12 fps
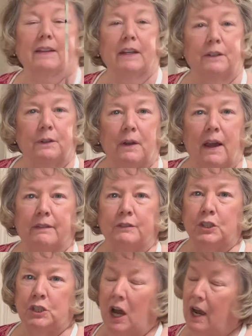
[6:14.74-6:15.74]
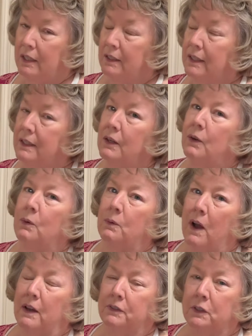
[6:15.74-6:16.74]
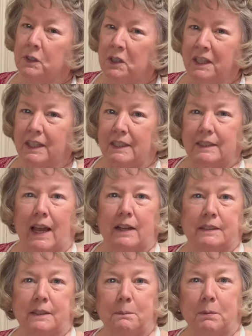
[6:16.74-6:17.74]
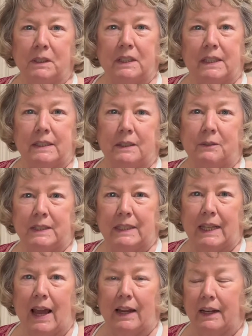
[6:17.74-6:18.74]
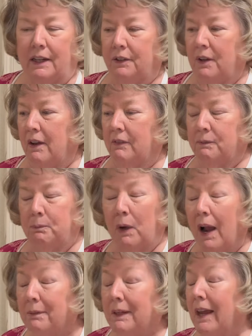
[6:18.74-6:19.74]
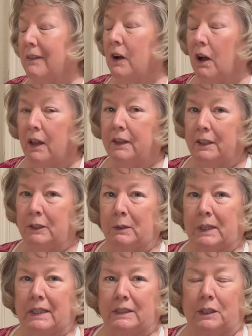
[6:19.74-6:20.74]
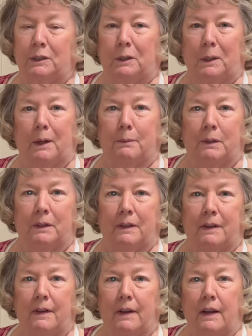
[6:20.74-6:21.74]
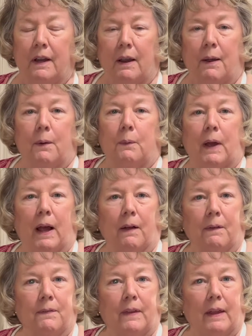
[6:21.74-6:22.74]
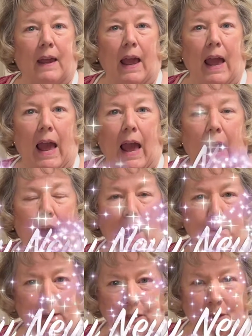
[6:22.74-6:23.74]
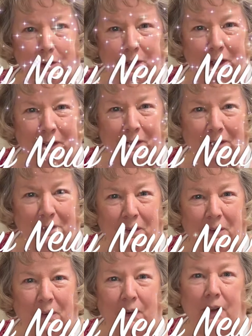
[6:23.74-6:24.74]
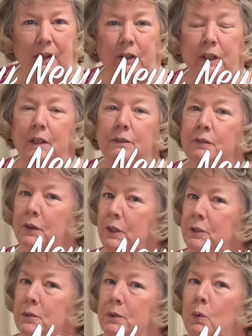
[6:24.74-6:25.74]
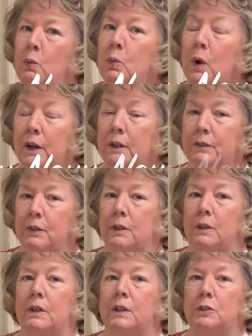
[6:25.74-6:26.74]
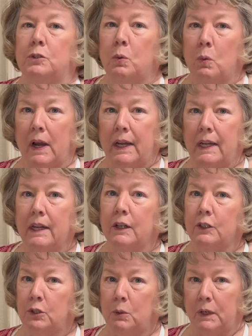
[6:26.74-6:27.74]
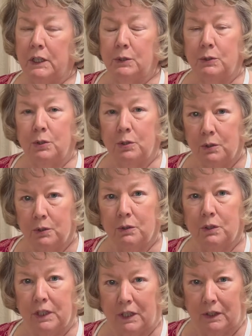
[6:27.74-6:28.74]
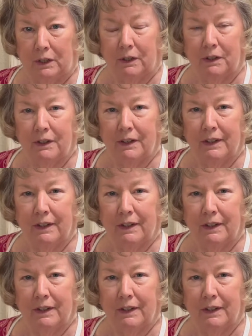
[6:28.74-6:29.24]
there you have chocolate waffle cookies. How simple and easy was that? And you probably have all the ingredients in your cupboard. Well, Happy New Year. Looking forward to a wonderful 2022 year.